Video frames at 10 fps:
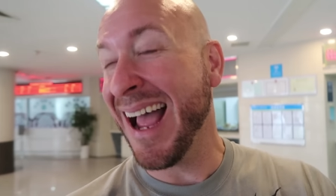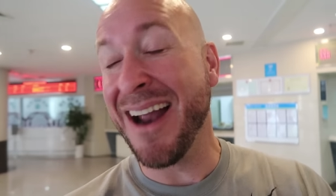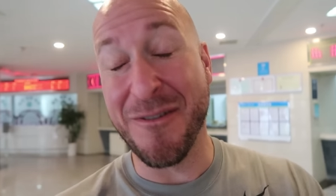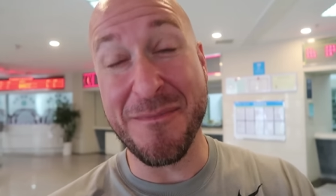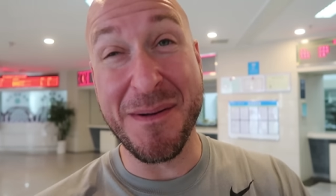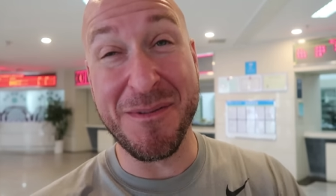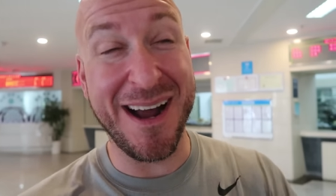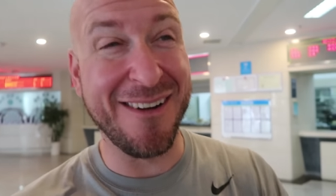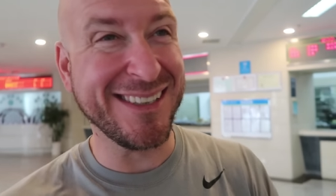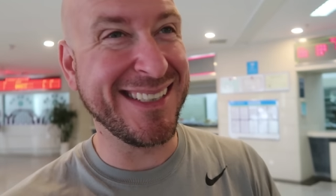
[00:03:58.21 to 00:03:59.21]
I remember
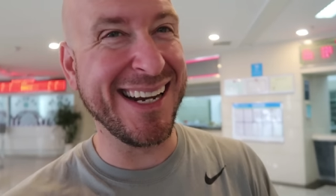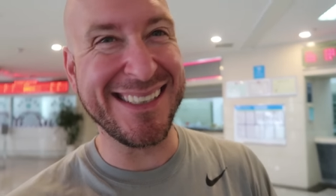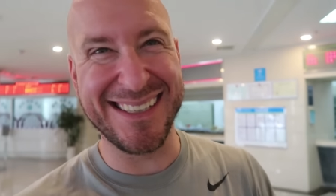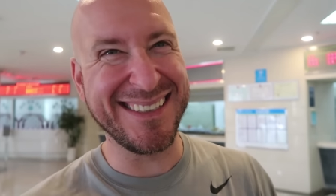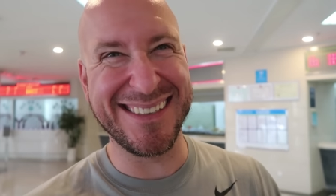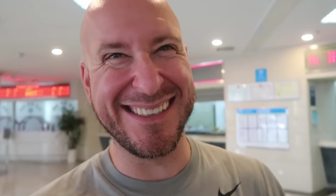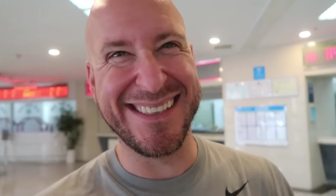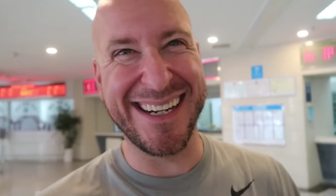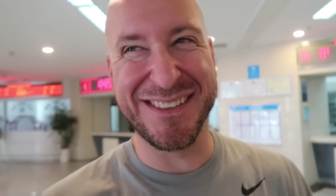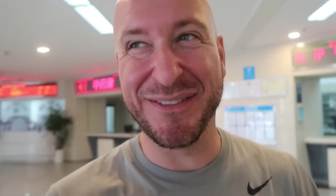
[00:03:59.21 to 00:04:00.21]
how it tastes. It doesn't
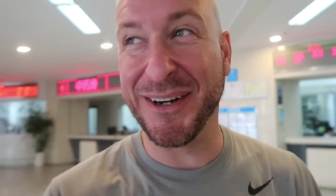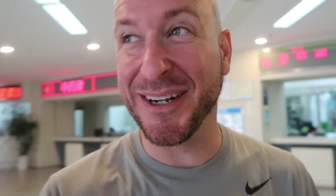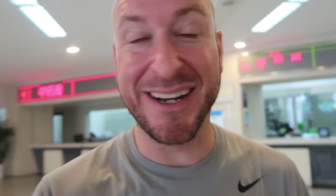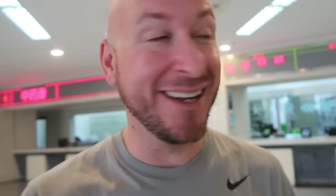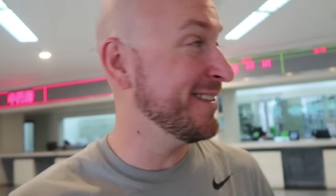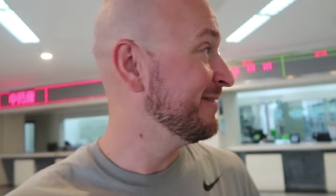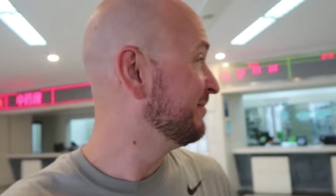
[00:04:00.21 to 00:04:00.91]
taste very good.